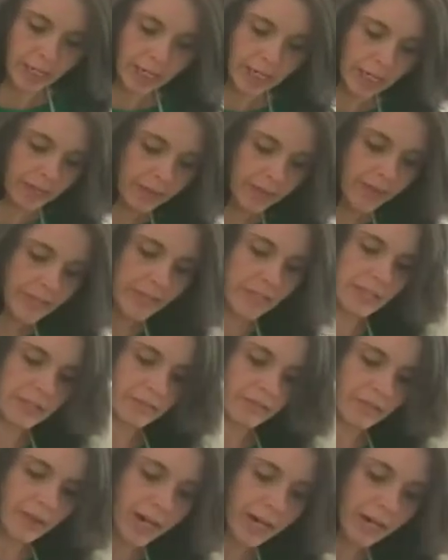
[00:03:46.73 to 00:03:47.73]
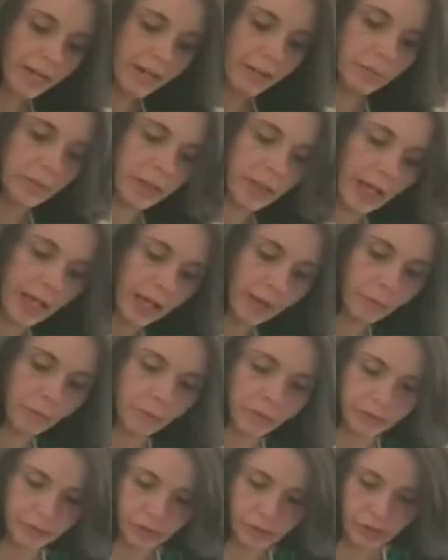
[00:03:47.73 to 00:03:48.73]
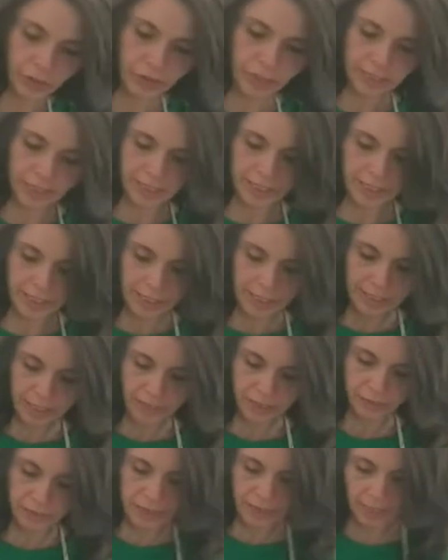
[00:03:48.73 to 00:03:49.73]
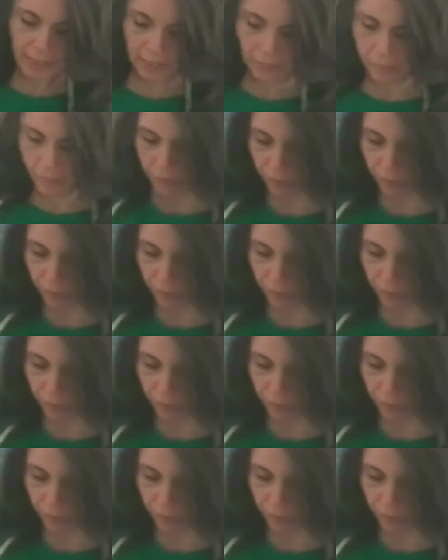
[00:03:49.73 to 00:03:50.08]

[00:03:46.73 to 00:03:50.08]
And this is very pliable, as you can see, so it's going to be